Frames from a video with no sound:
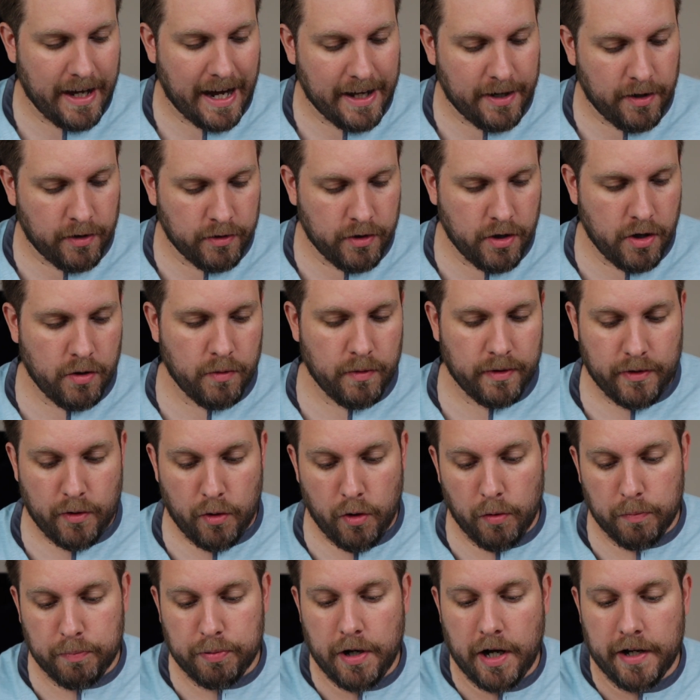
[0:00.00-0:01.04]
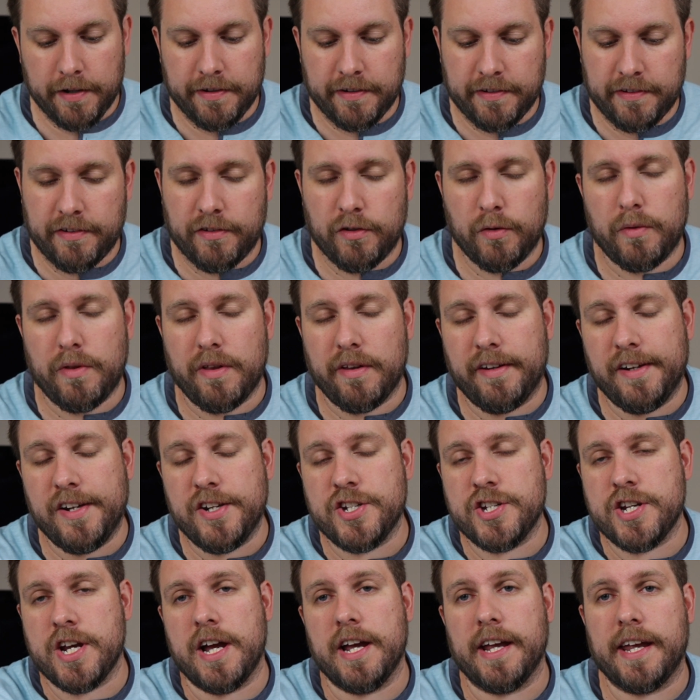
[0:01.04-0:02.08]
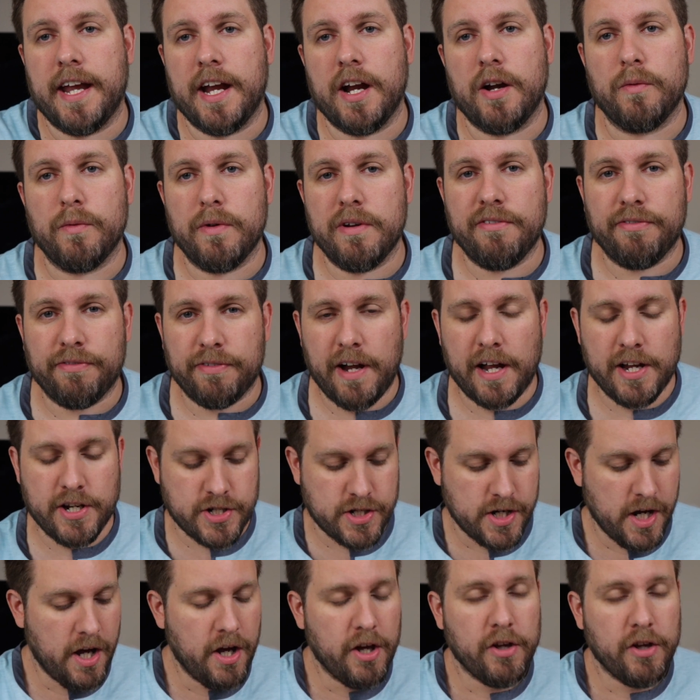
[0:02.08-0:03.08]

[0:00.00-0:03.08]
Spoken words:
I don't know what the whole process is with the DJI Care Refresh,